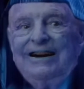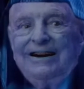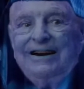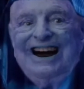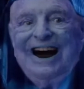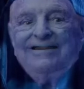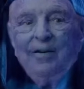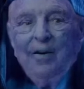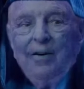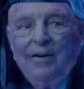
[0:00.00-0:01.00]
I have
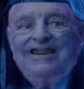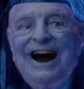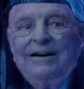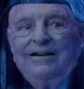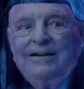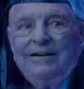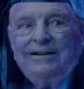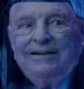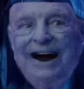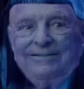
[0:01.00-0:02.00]
no doubt that
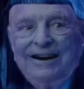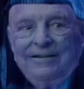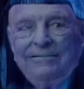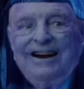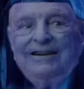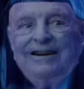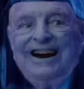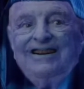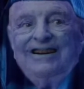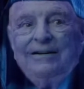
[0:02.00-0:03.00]
Fetterman is
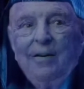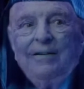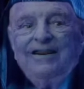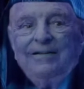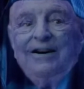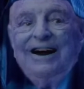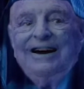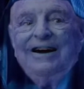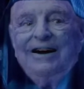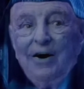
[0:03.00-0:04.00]
the offspring
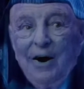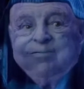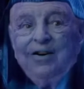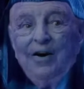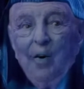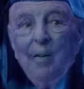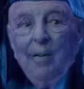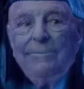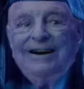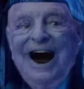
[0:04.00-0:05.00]
of Joe
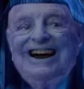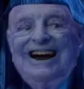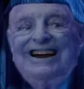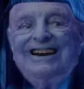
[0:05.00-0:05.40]
Biden.